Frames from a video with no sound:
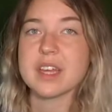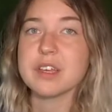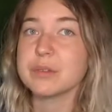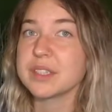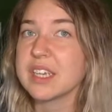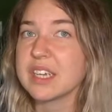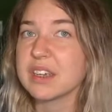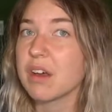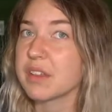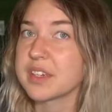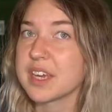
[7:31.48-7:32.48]
that you see
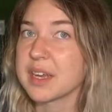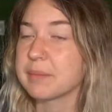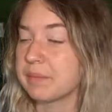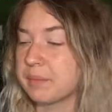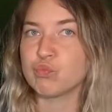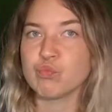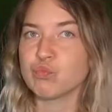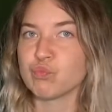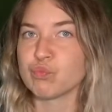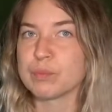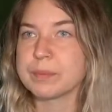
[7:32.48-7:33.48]
all the time. Mm
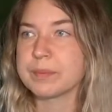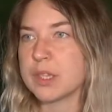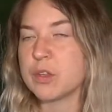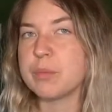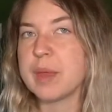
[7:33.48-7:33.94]
-mm you